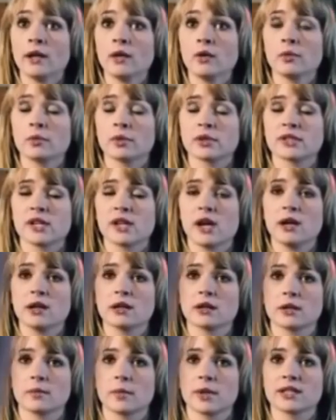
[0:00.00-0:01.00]
I know what
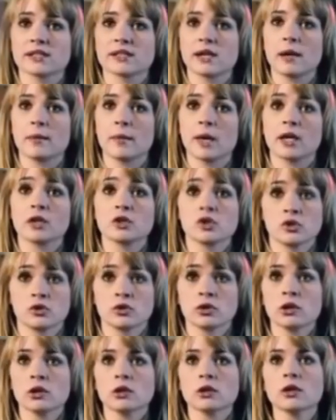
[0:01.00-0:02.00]
platonically means. I'm a
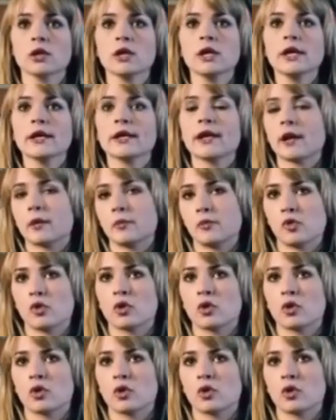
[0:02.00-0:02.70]
junior, not a